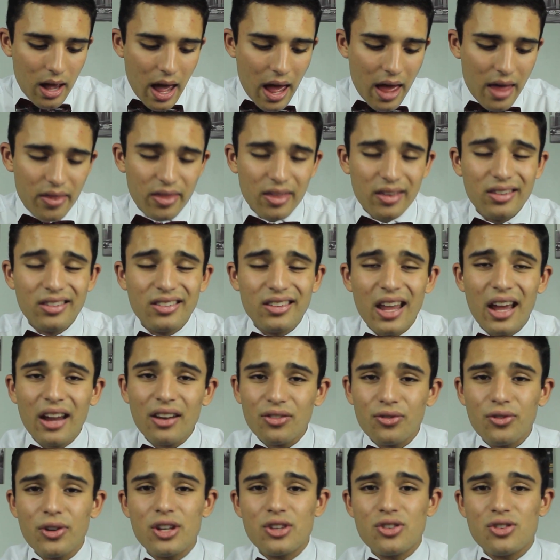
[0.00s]
And this
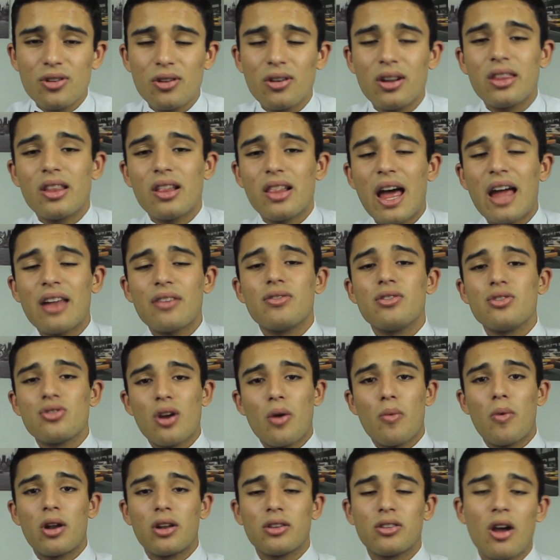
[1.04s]
next feature, and the last feature
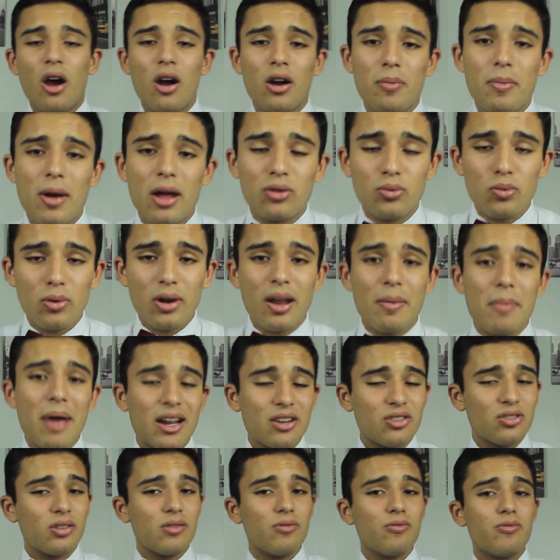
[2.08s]
I want to talk about, is one I'm
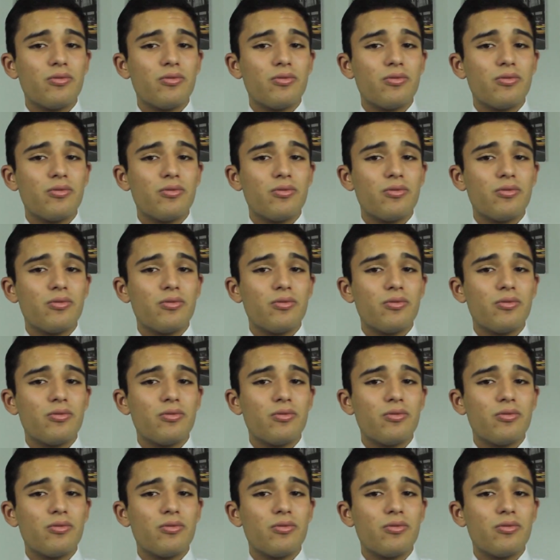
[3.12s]
actually